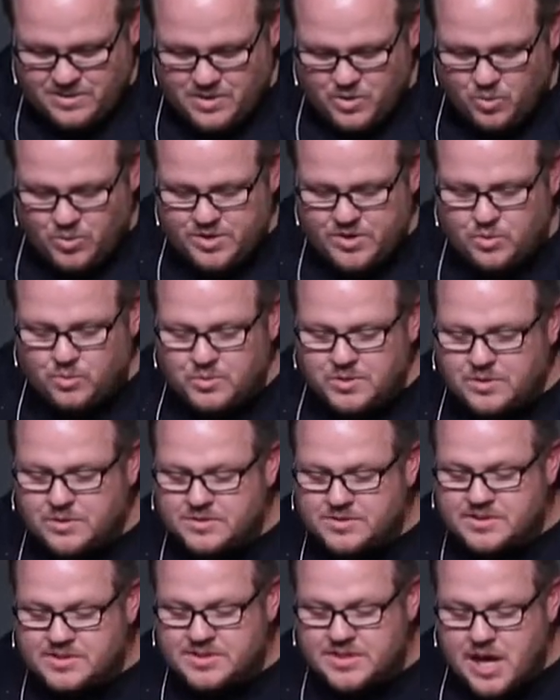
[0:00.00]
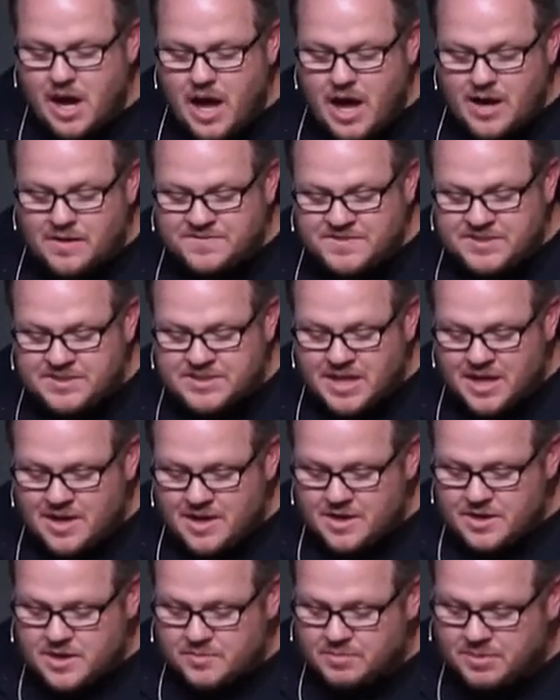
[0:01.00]
Where the world scoffs,
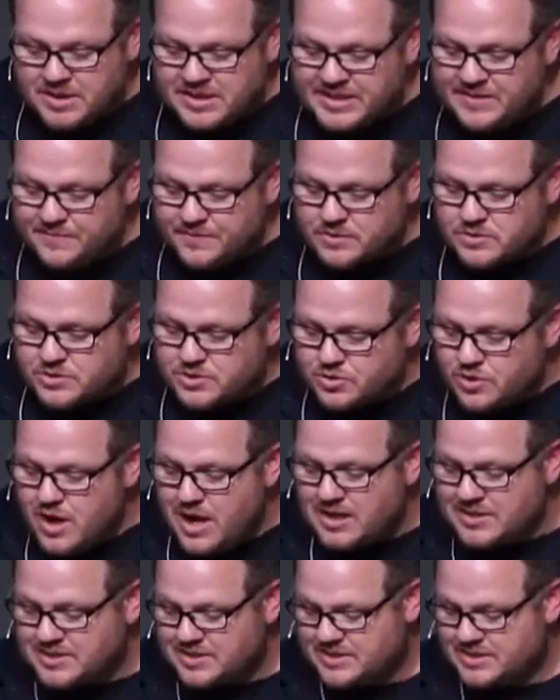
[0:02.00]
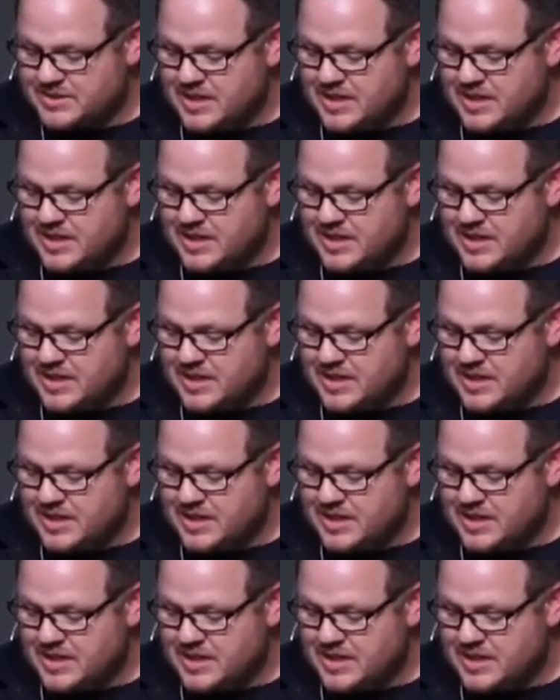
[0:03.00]
the believer trusts.